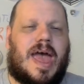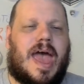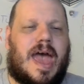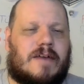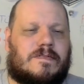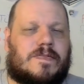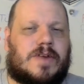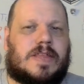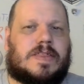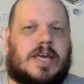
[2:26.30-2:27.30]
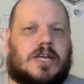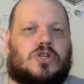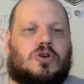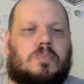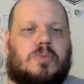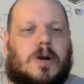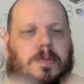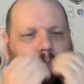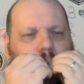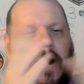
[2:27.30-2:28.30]
everything to
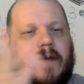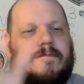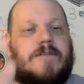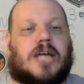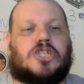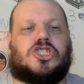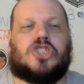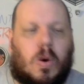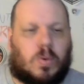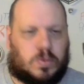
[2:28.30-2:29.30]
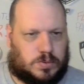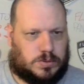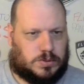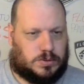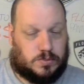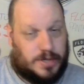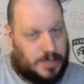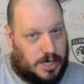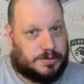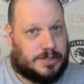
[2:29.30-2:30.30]
perfection when it
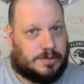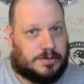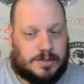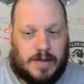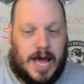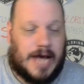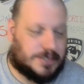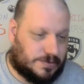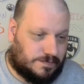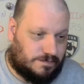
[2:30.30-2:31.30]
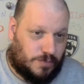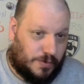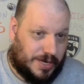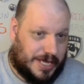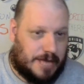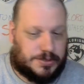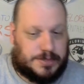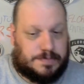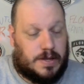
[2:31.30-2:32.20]
comes to the last three games.